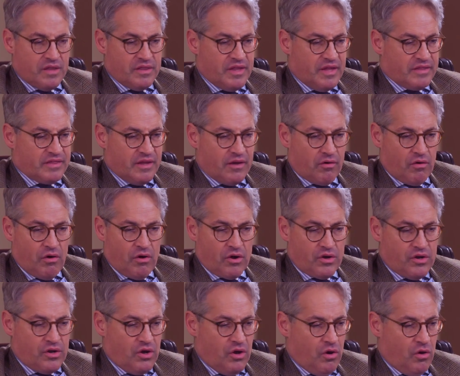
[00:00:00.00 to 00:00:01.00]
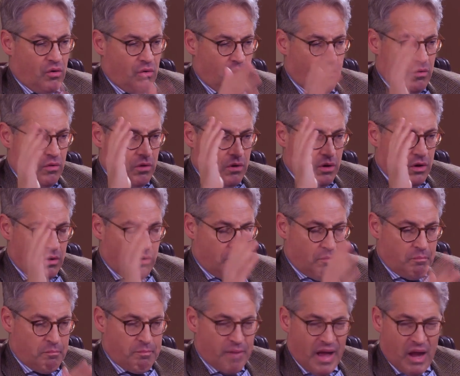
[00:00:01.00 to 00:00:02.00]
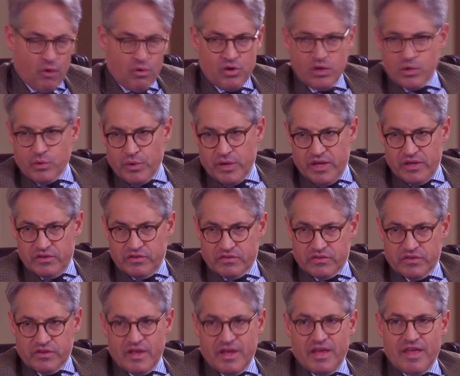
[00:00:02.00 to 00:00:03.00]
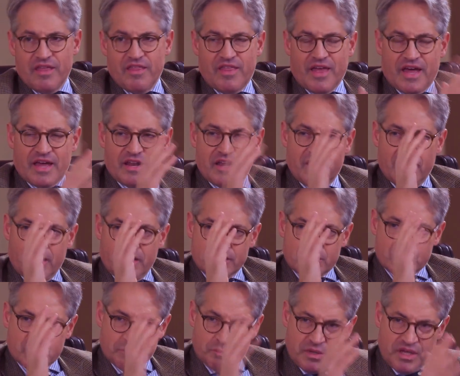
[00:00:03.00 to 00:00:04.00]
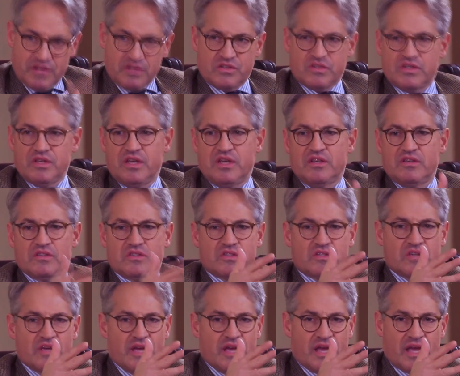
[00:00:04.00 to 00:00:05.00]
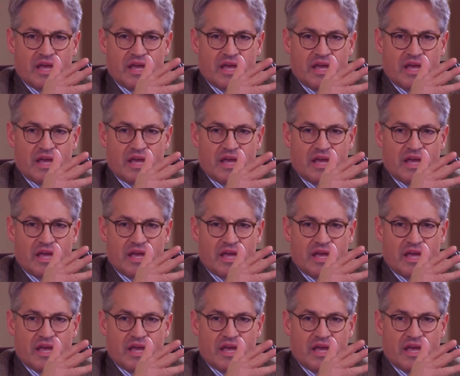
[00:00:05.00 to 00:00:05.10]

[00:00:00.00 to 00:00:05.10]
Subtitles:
that there are no boundaries, that a species